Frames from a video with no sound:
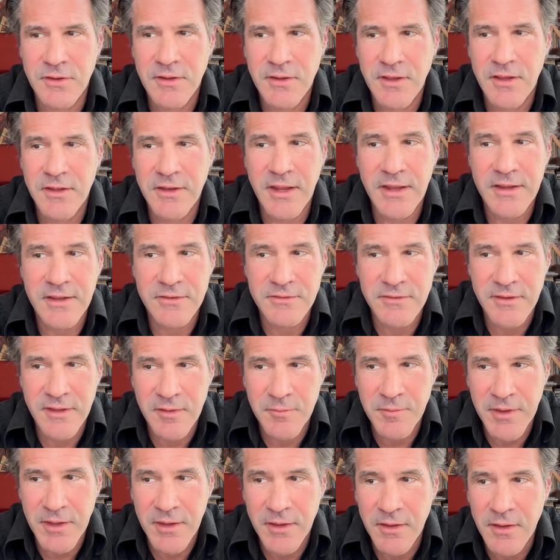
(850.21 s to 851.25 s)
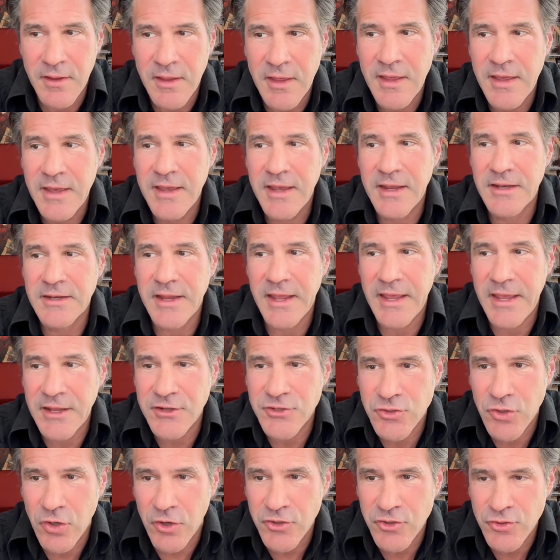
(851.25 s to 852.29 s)
in academia, in
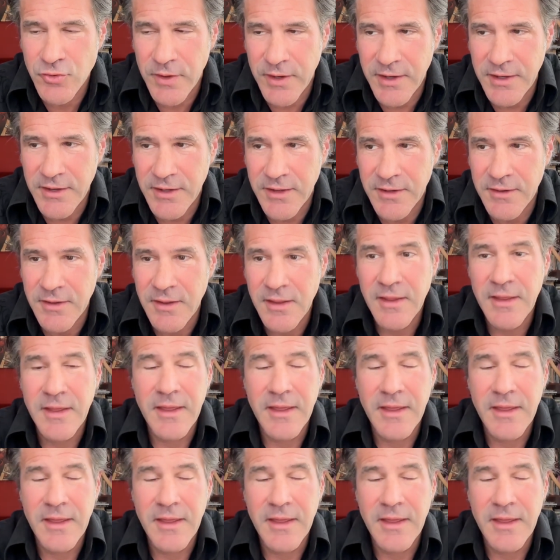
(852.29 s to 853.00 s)
HR training,